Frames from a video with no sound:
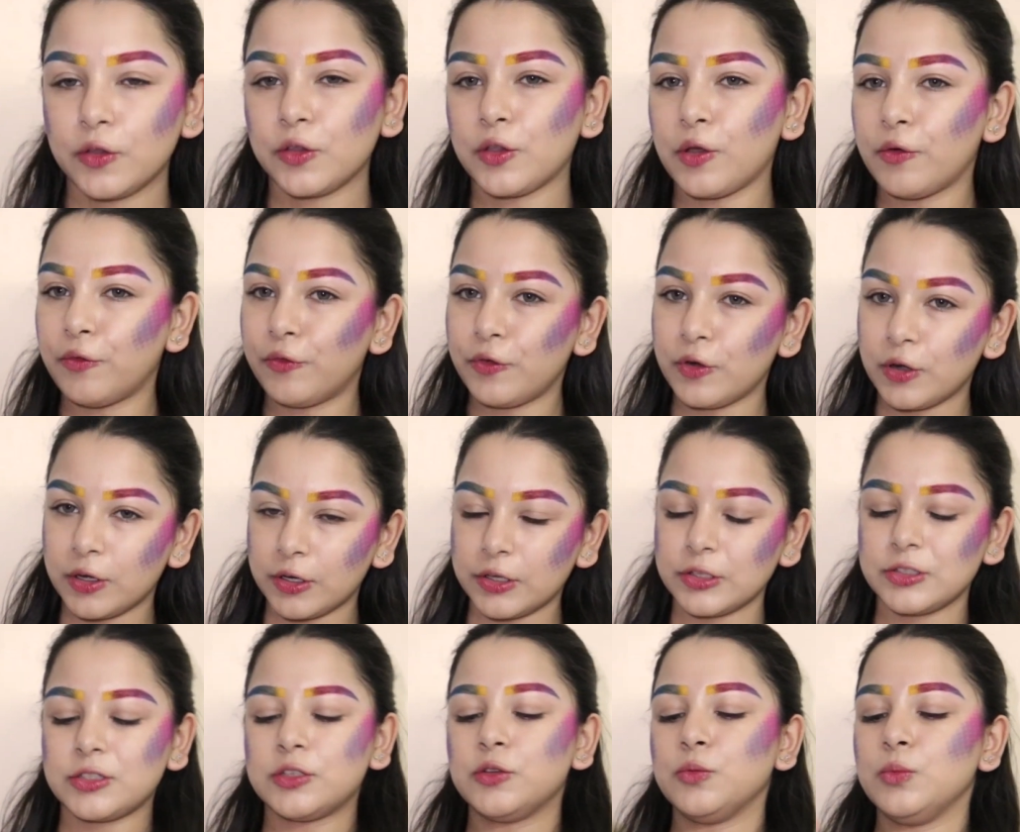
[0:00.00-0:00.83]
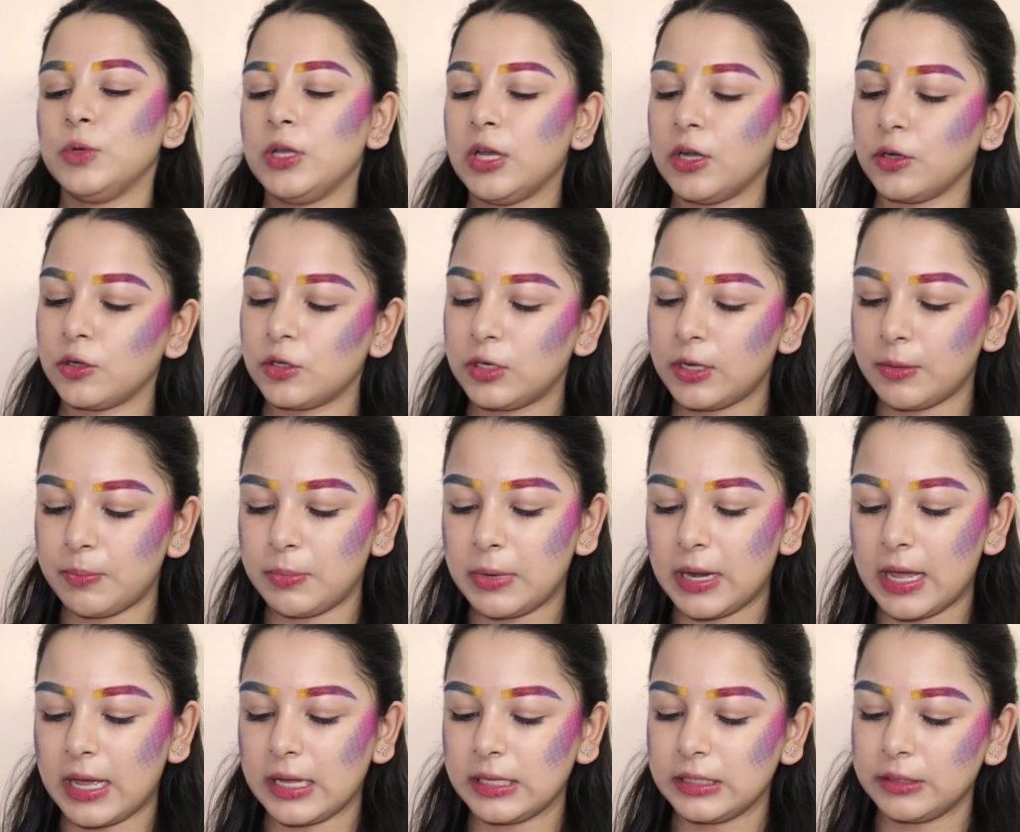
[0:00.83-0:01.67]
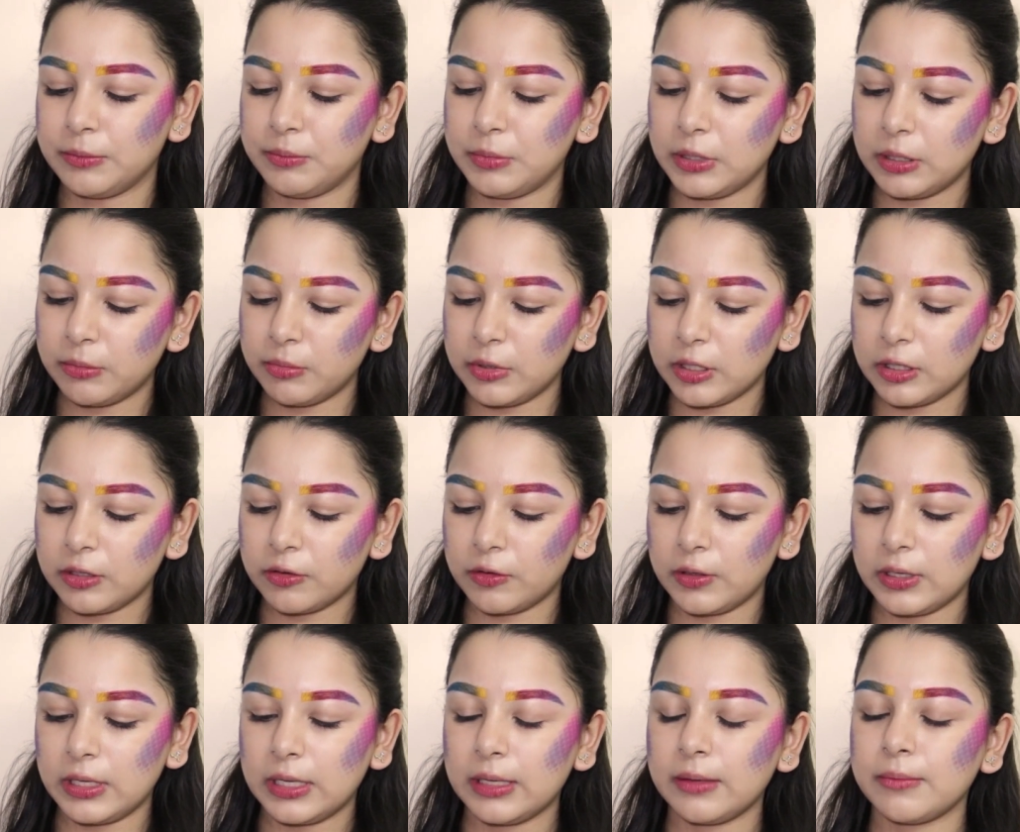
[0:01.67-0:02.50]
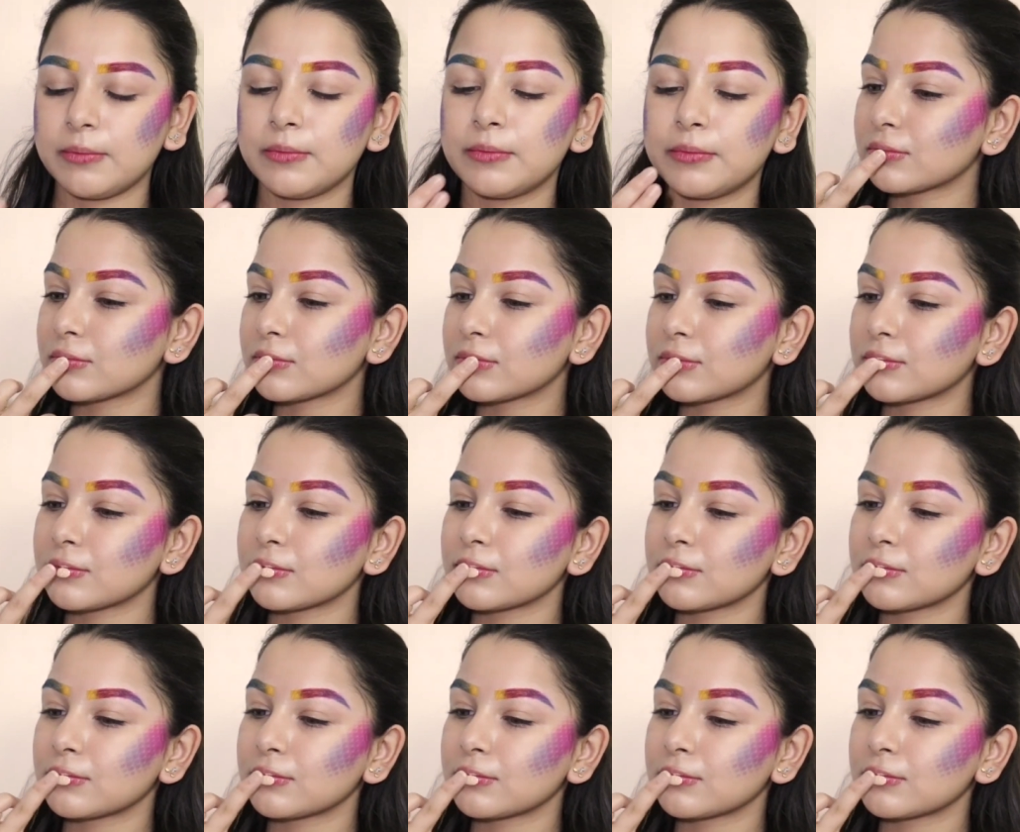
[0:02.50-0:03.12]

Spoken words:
So first we are gonna apply the BB cream.